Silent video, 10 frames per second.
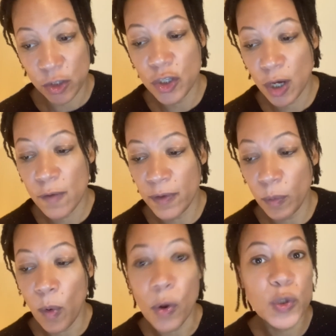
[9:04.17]
to go for a
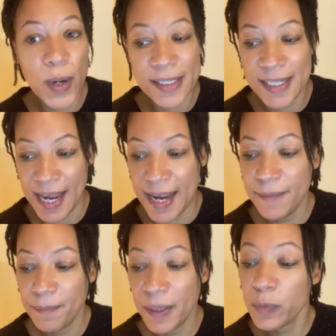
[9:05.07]
walk twice a day
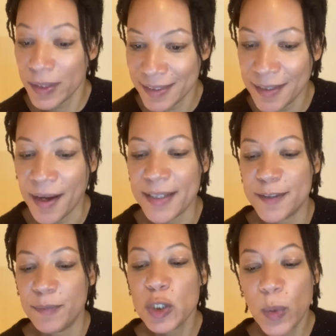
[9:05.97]
and once a night.
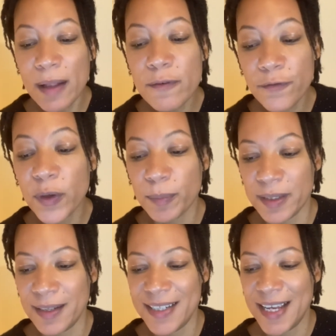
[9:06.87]
Twelve
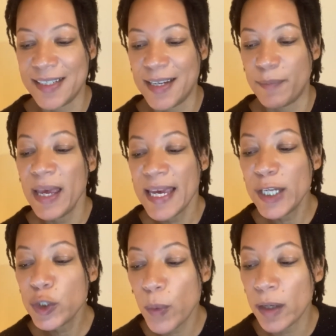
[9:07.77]
footmen attended him,
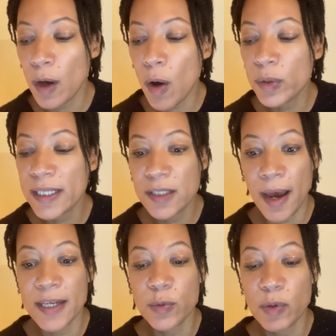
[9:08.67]
each one holding
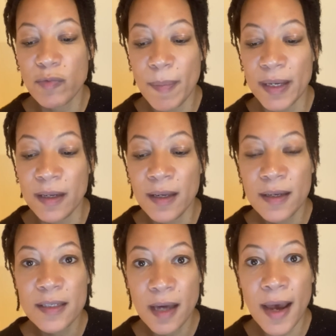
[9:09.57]
tight to a ribbon
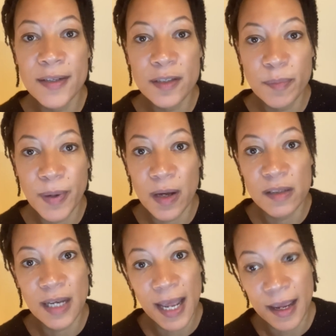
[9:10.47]
tied to the
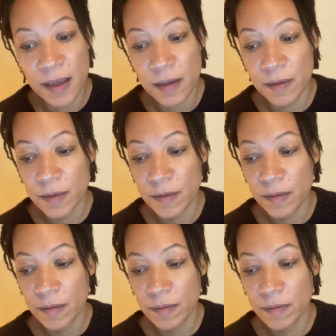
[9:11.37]
bird's leg.
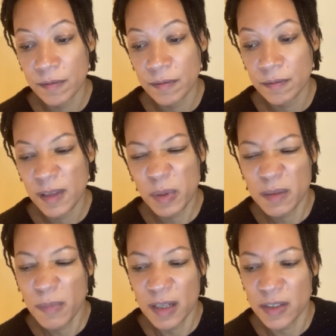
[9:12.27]
There wasn't
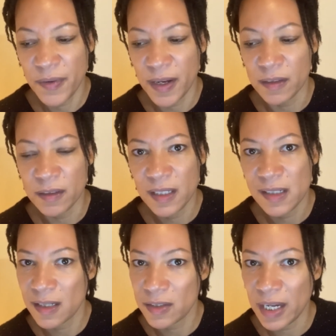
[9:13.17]
much fun in
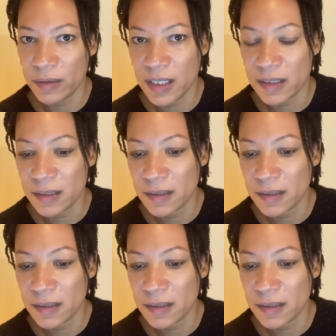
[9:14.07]
such outings.